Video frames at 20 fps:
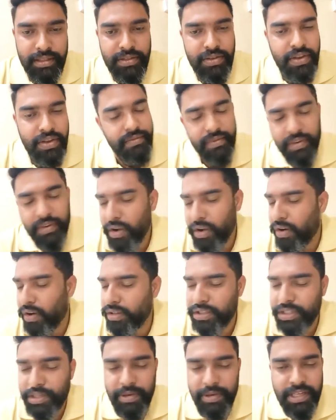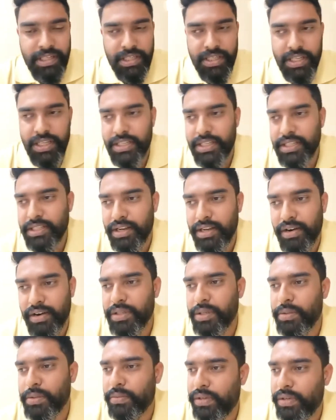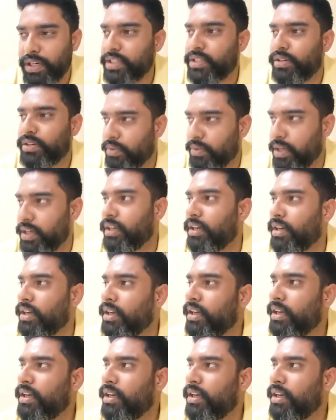So all the space agencies around the world is looking